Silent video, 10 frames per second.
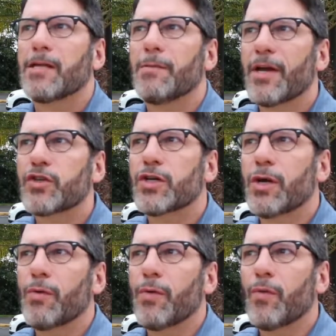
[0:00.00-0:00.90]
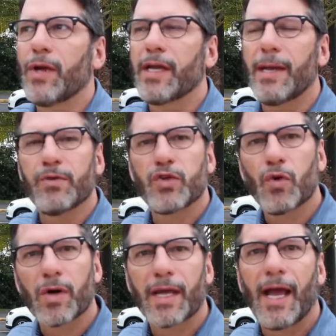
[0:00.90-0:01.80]
to make sure we keep
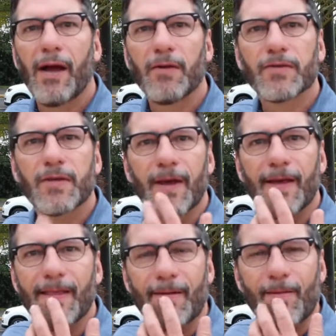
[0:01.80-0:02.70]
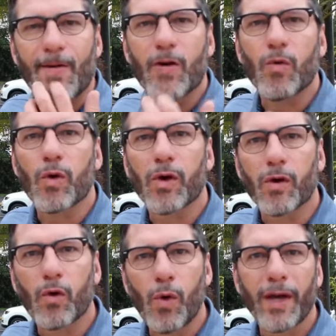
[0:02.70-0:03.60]
short accounts and that we're, we're
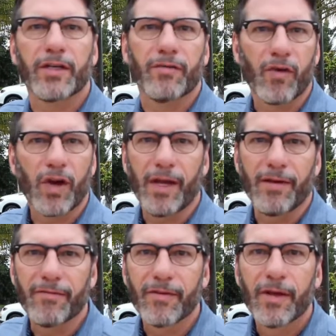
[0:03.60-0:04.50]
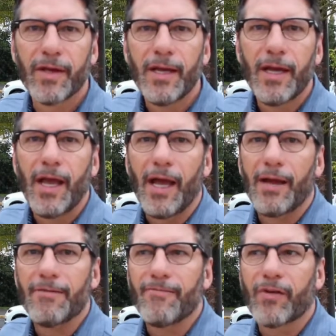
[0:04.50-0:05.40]
quick to forgive.
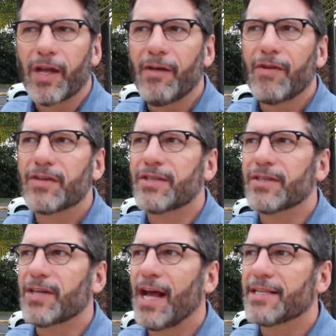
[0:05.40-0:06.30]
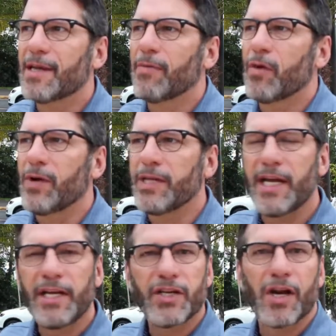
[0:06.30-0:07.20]
Forgiveness is not something we
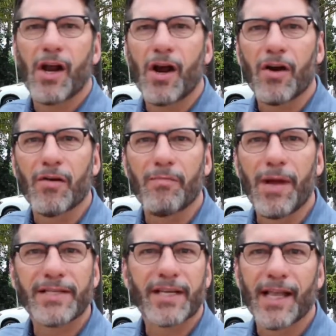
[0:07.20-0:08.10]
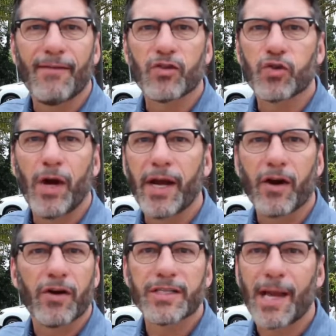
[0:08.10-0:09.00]
teach in our basic level
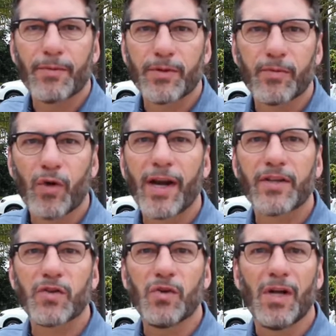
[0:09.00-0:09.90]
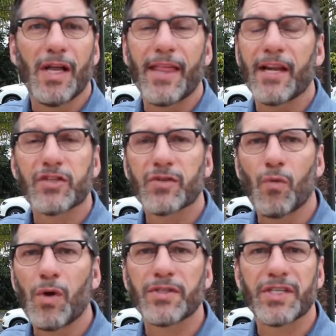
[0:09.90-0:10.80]
training, our discipleship training school, and then
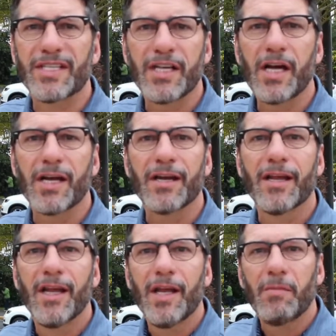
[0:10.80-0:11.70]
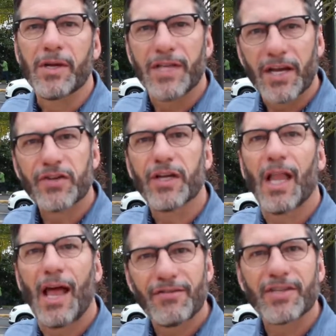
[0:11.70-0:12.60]
it's once and done. But it's actually a
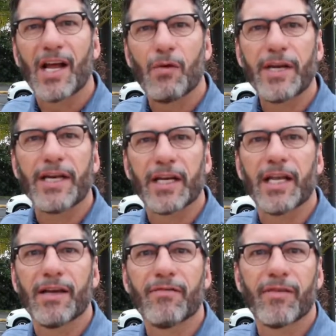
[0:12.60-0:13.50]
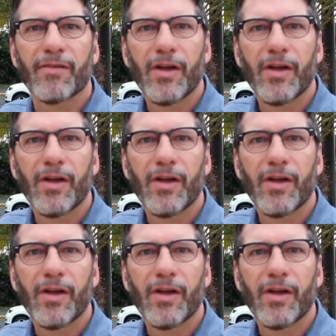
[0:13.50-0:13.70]
lifestyle we need to live